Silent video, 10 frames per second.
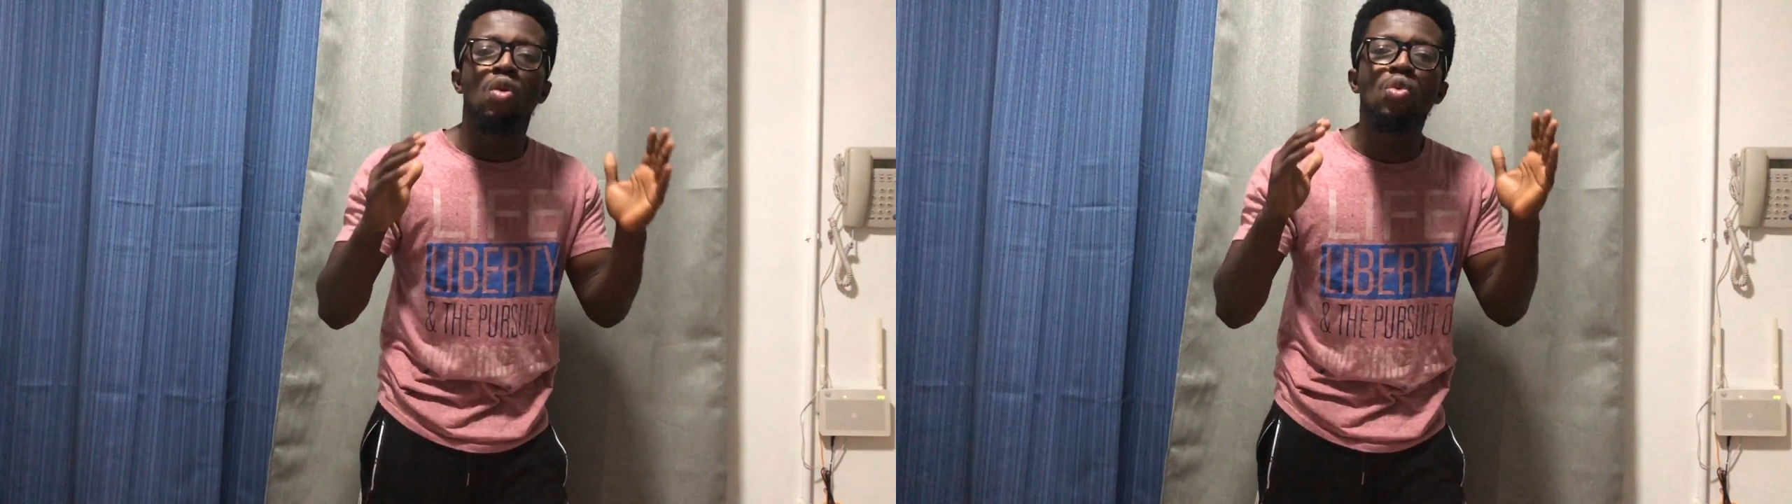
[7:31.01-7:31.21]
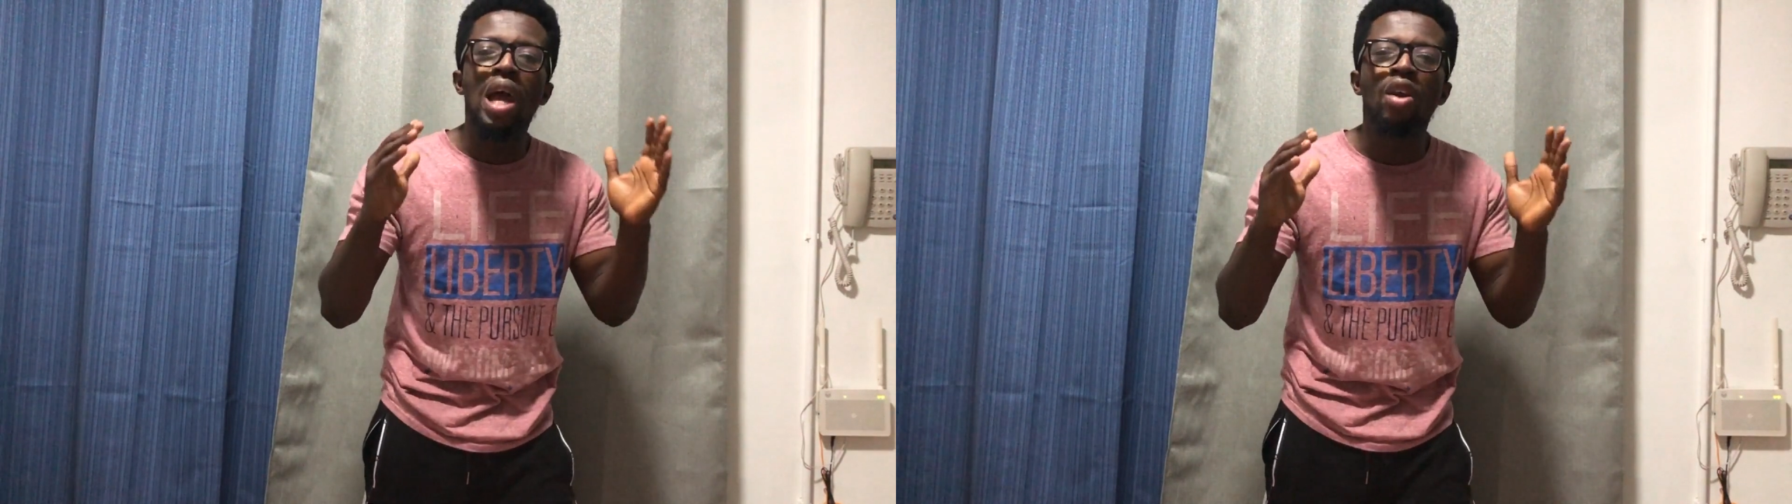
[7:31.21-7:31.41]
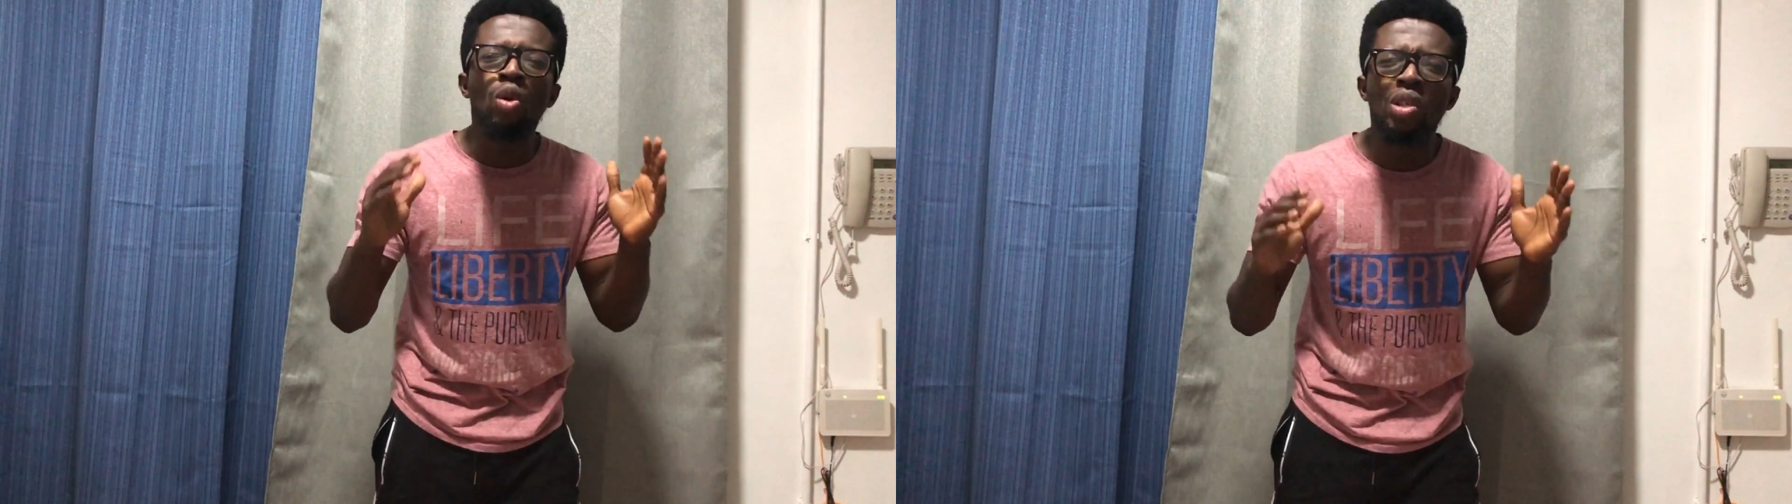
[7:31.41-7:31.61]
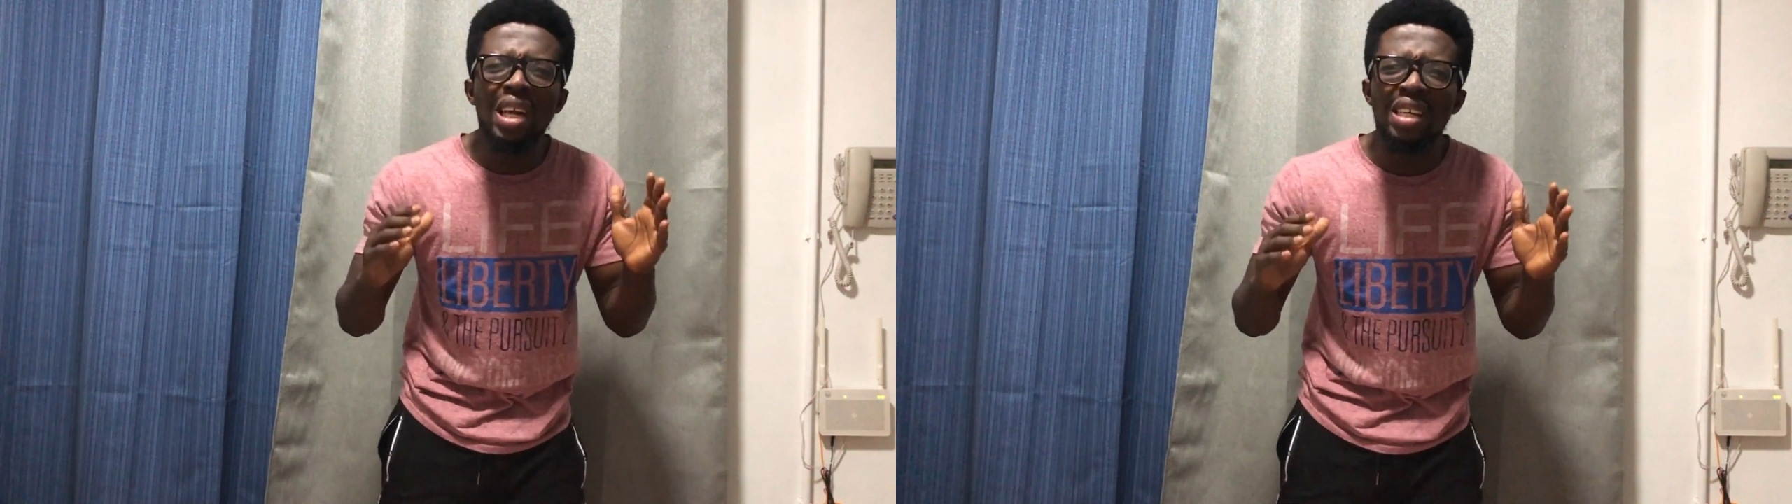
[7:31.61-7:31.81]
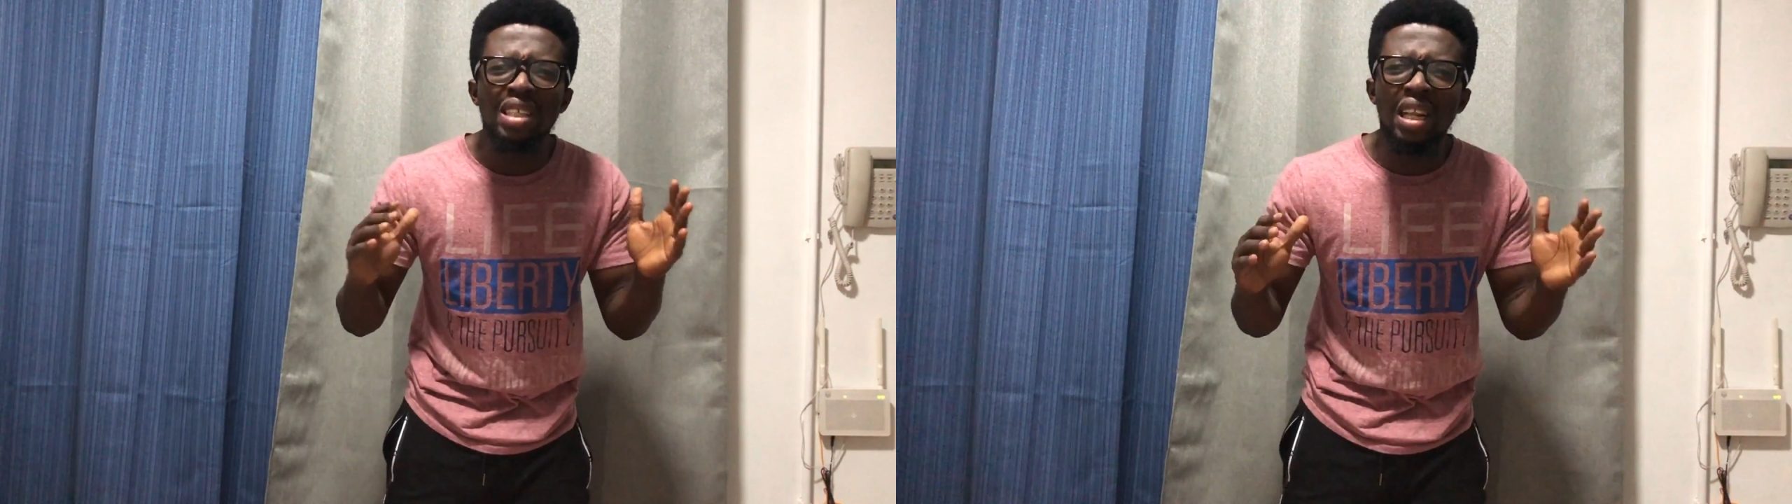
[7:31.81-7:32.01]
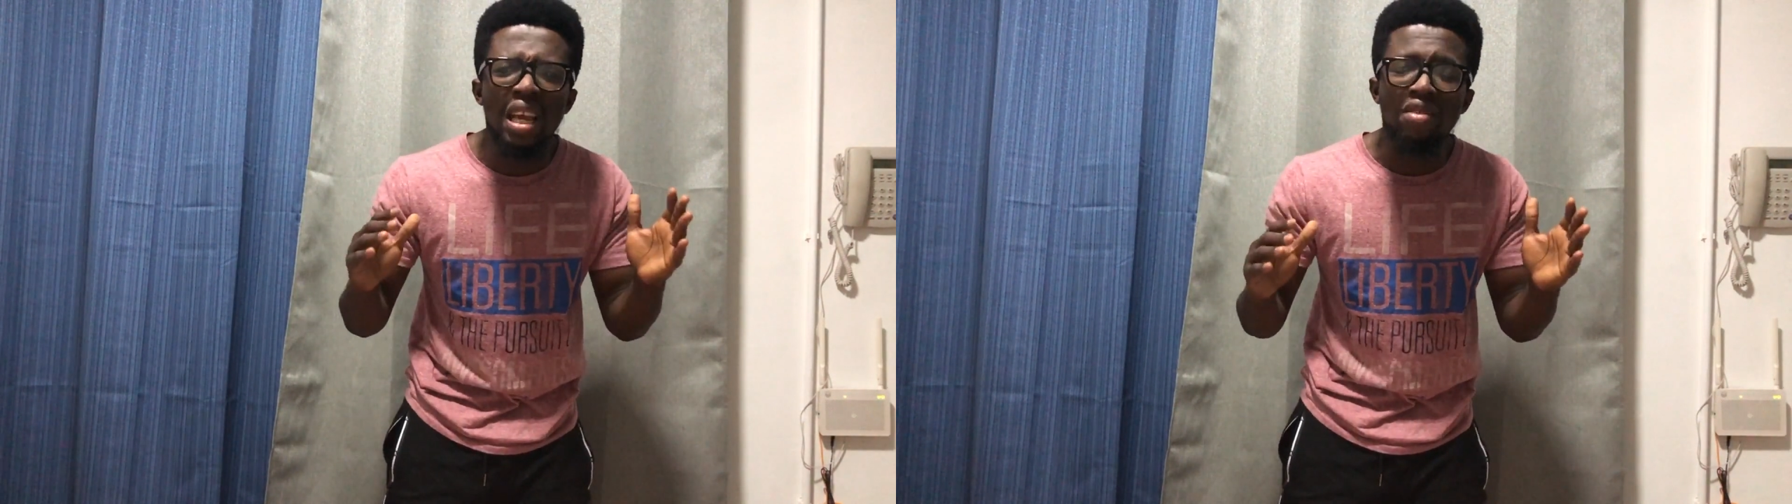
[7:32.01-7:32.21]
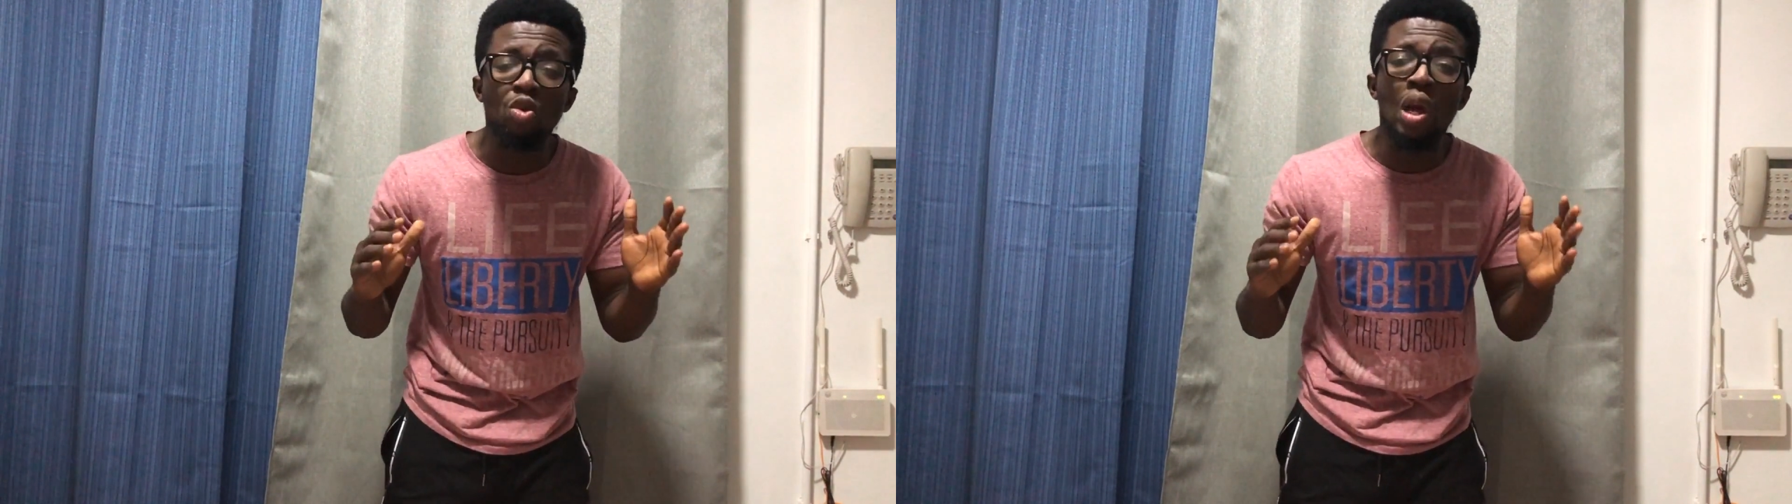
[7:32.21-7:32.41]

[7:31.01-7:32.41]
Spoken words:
we are not their slaves.